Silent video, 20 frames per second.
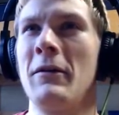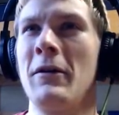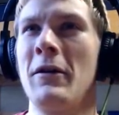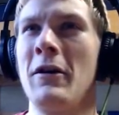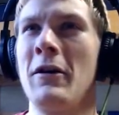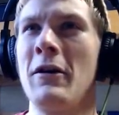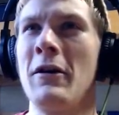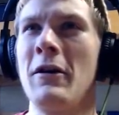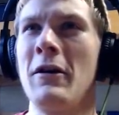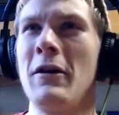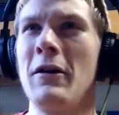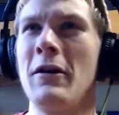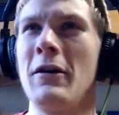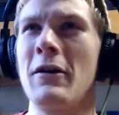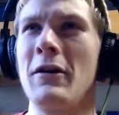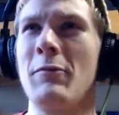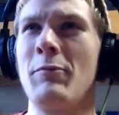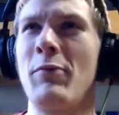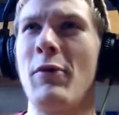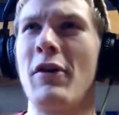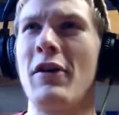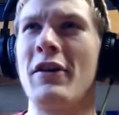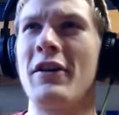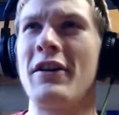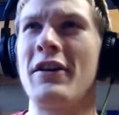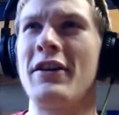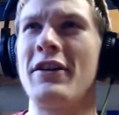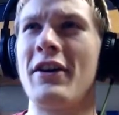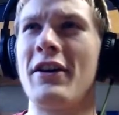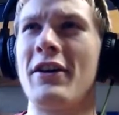Oh boy,
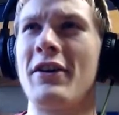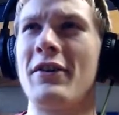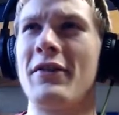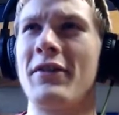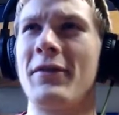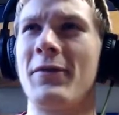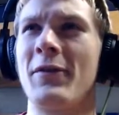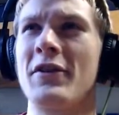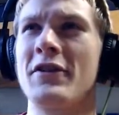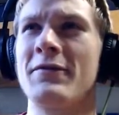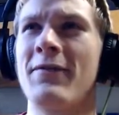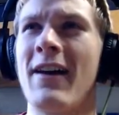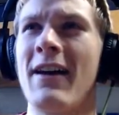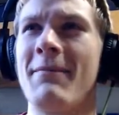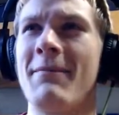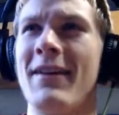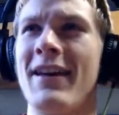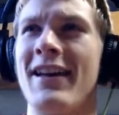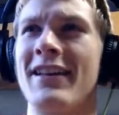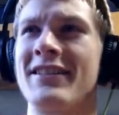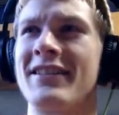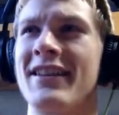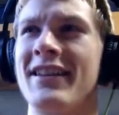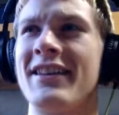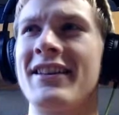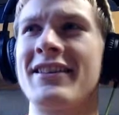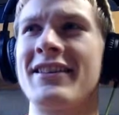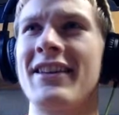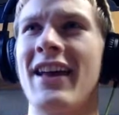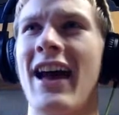you know, the first five minutes and
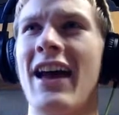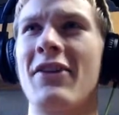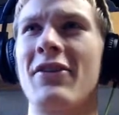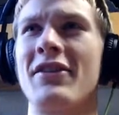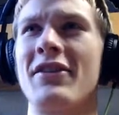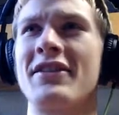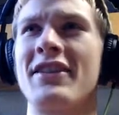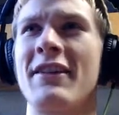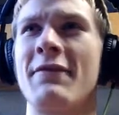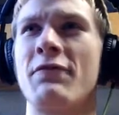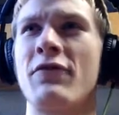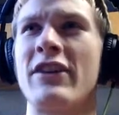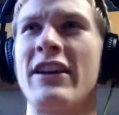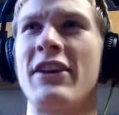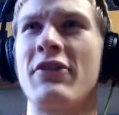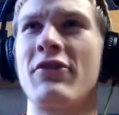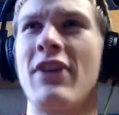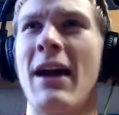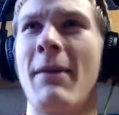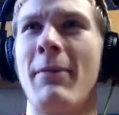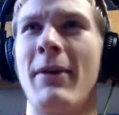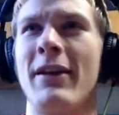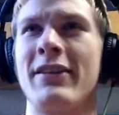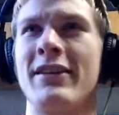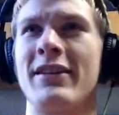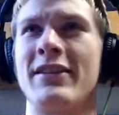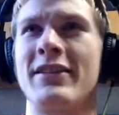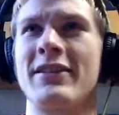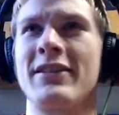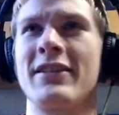this I receive freaky crap like
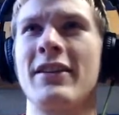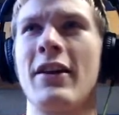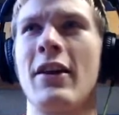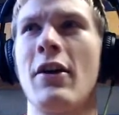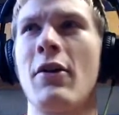this.